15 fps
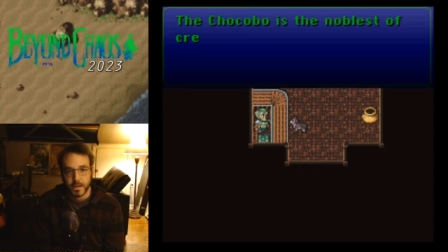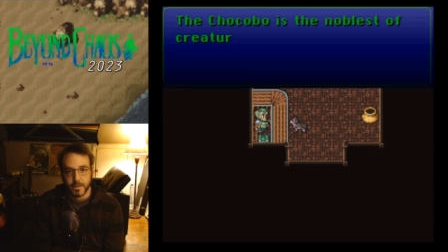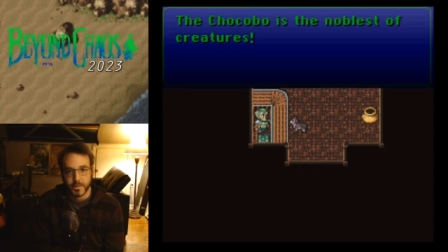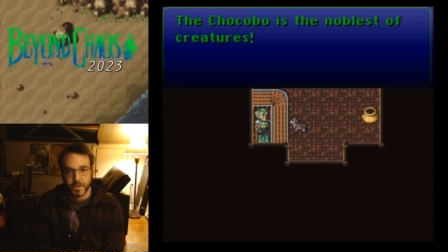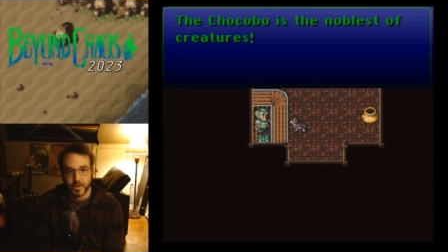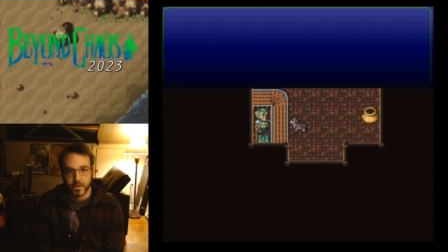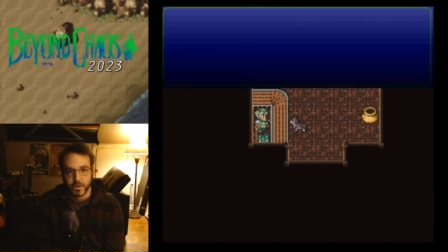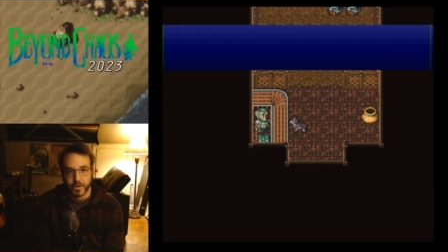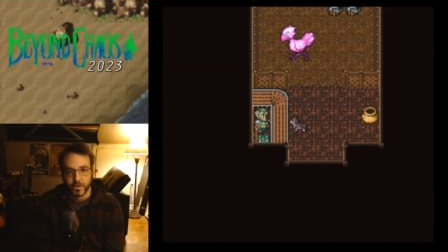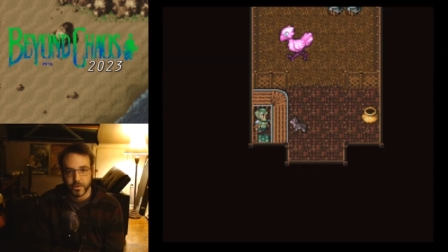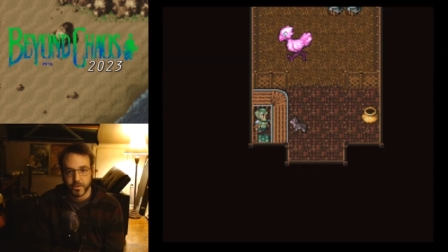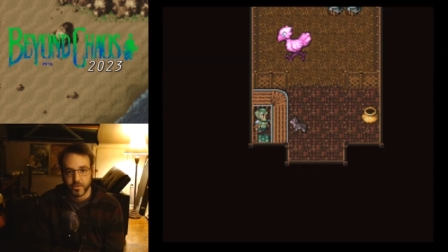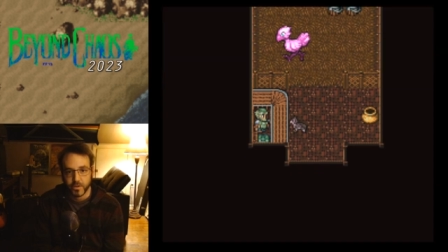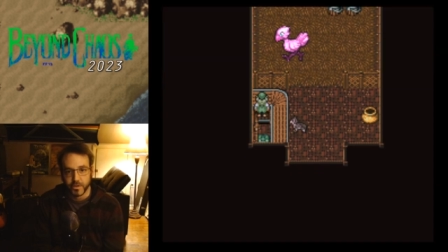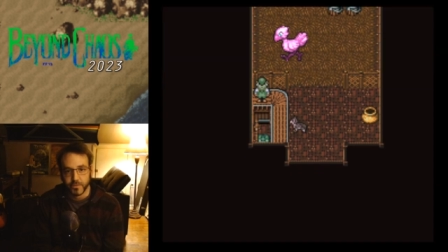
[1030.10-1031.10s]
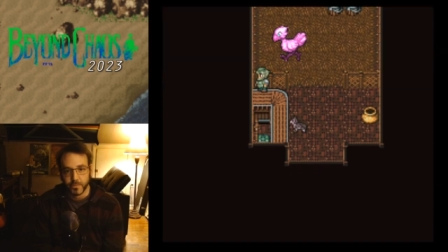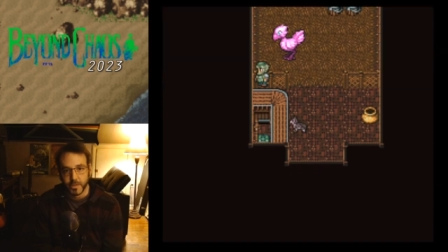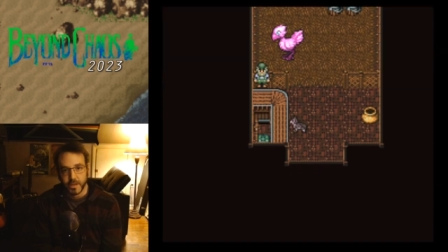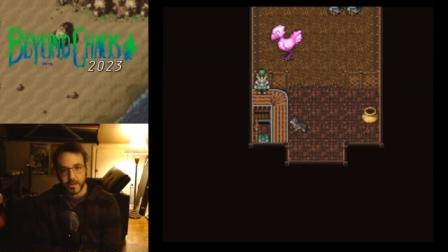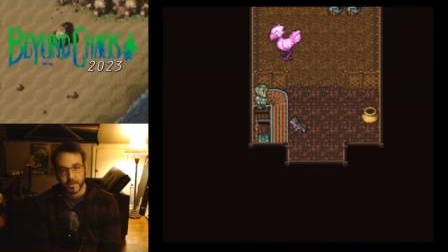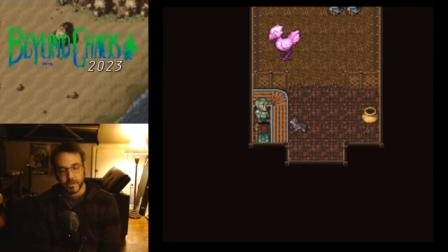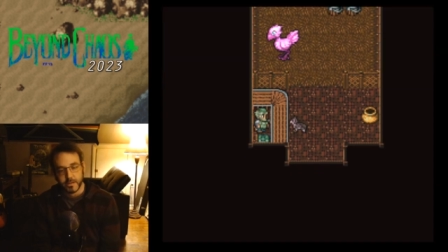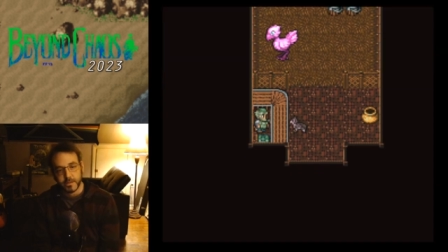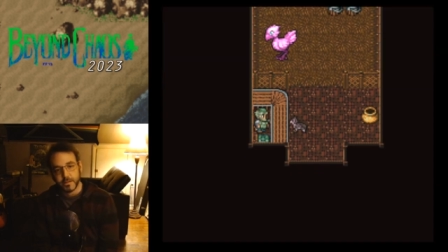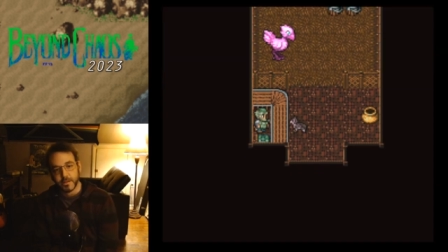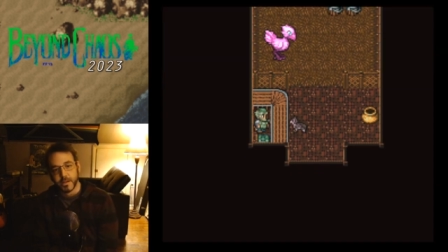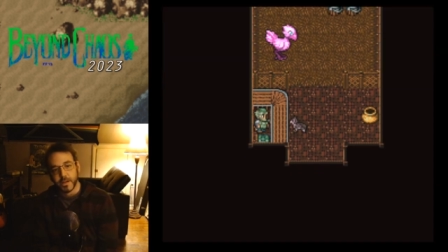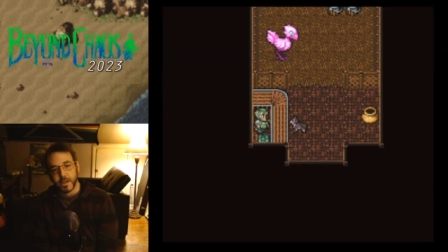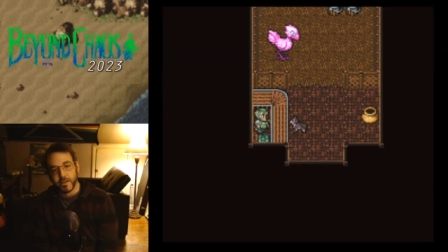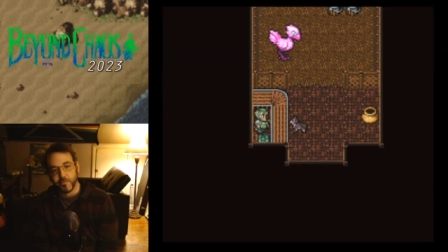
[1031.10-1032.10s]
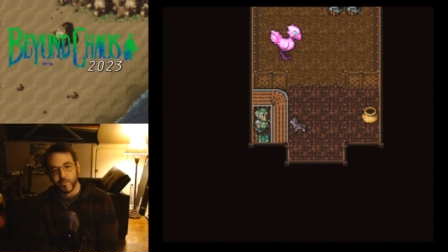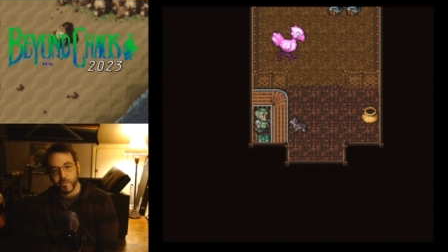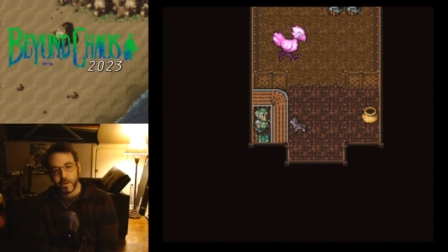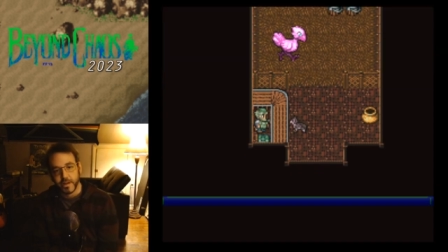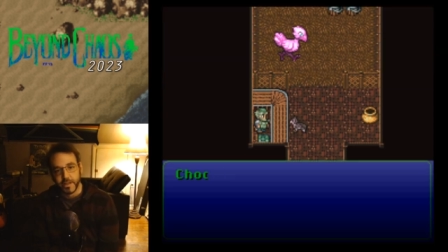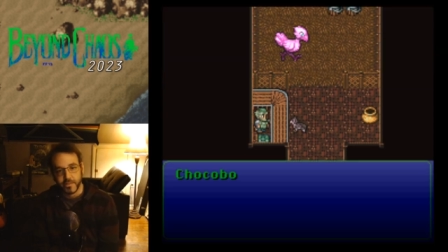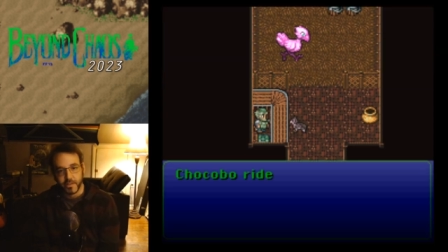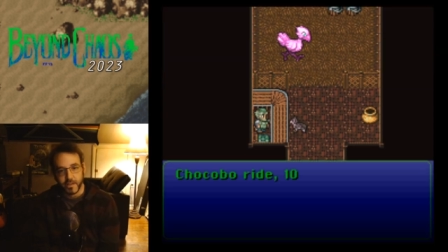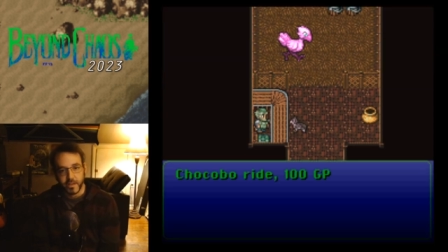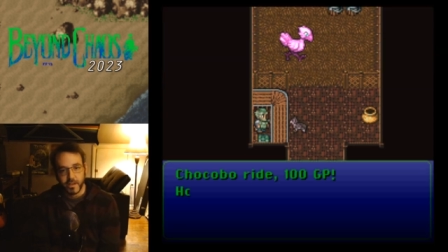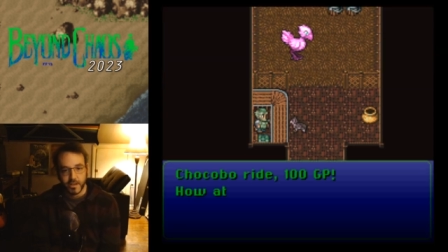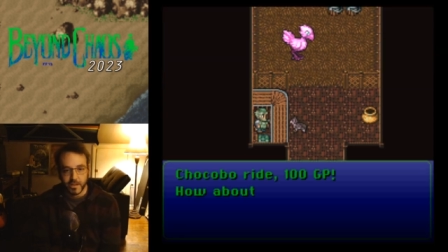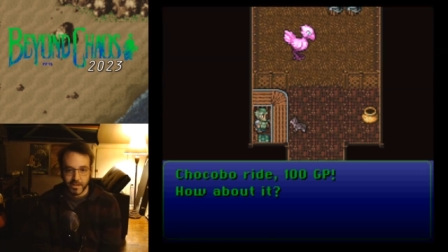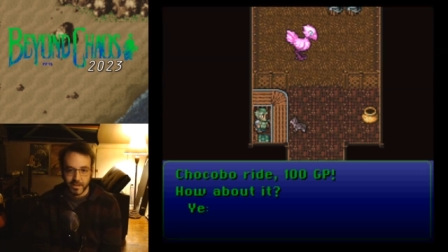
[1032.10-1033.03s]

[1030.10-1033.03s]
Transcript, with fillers: I'm a dog, you can trust me. I have money, see?